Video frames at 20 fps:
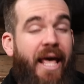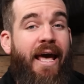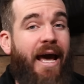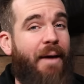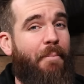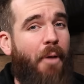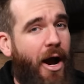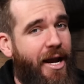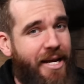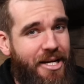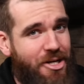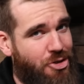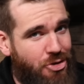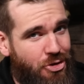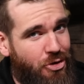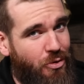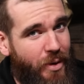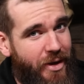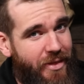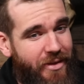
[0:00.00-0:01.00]
And my
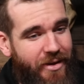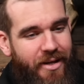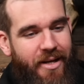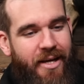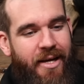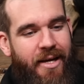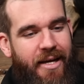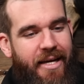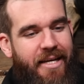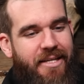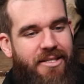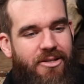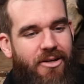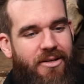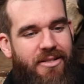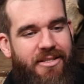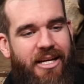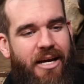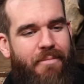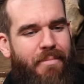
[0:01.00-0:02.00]
issue with it is
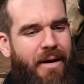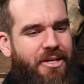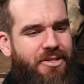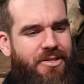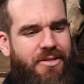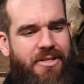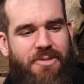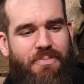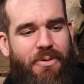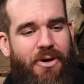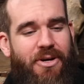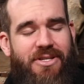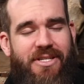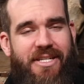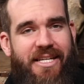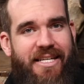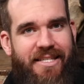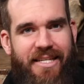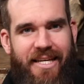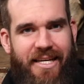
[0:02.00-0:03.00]
not so much that this person
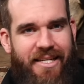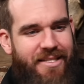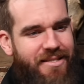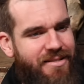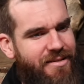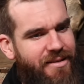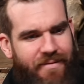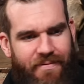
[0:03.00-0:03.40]
exists,